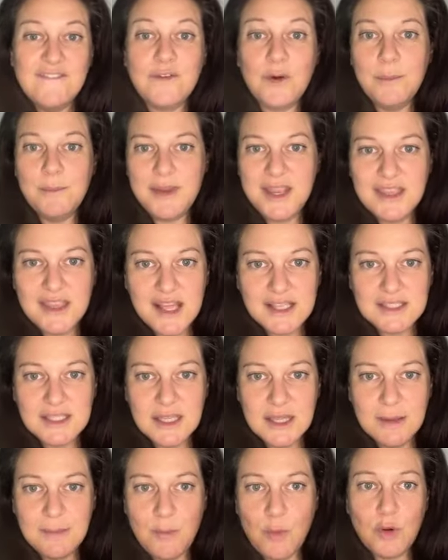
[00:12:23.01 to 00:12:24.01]
For me, that's
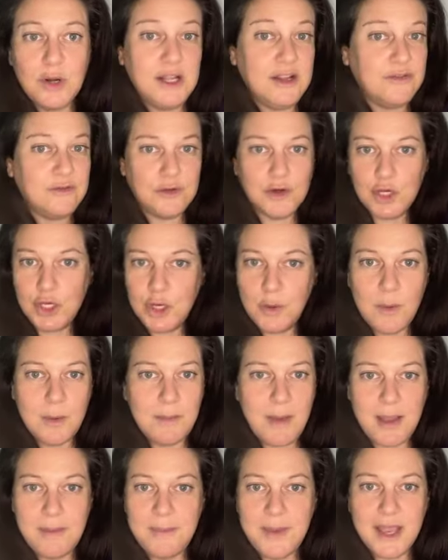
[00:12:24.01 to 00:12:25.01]
in the morning. For you,
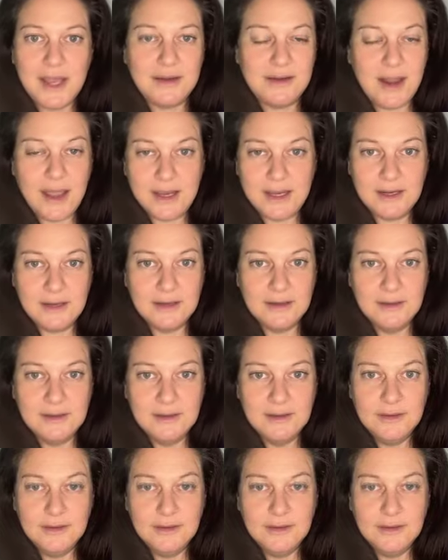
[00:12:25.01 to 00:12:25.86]
it might be at night,